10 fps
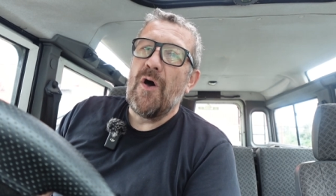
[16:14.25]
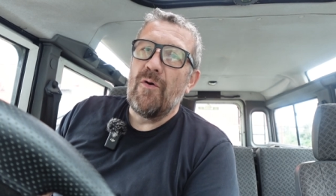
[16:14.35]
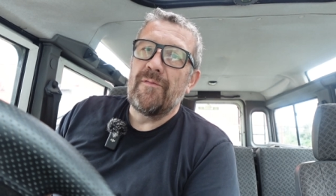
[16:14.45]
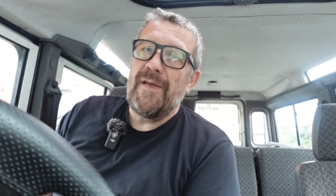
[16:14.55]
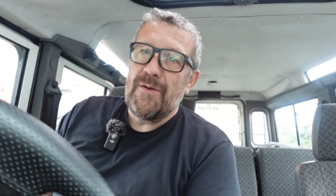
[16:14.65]

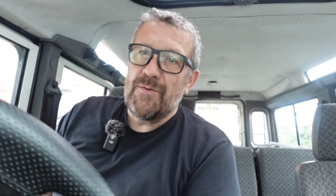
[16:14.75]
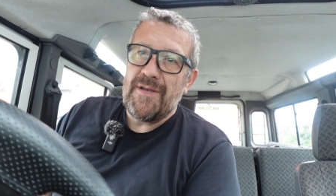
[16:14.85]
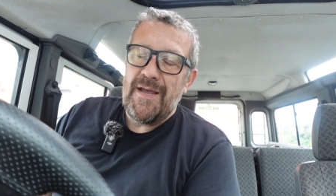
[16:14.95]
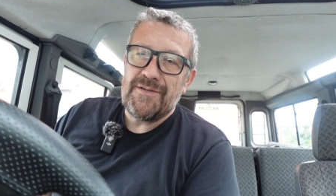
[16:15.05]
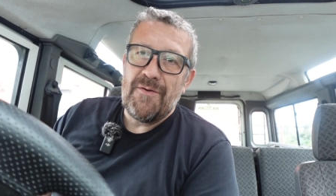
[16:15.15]
old vehicles
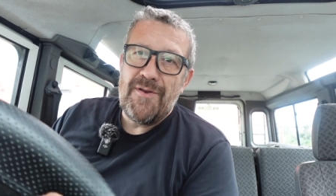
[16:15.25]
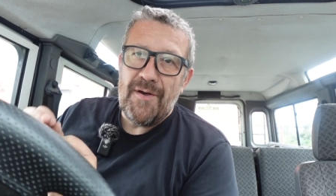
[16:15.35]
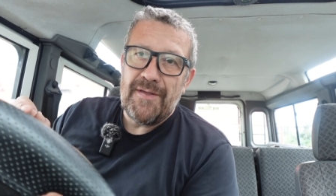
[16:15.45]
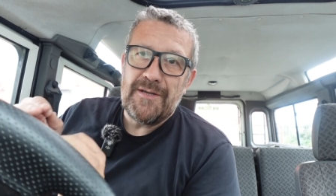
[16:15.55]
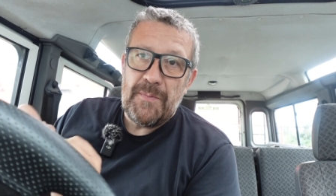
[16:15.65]
here, so
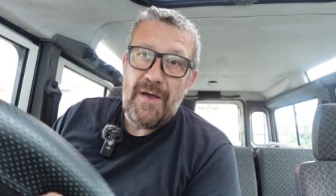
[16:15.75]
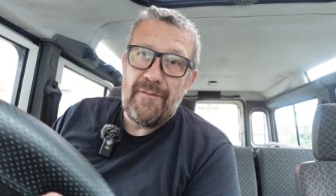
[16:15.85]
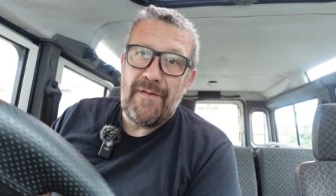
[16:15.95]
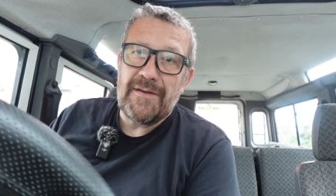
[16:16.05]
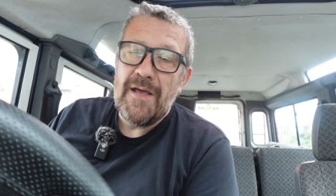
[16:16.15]
nothing's
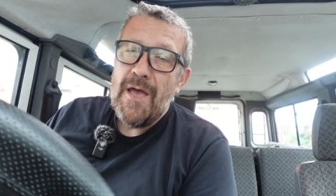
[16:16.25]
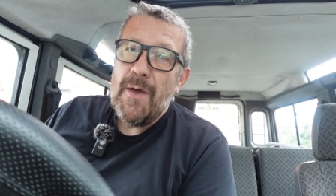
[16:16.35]
perfect.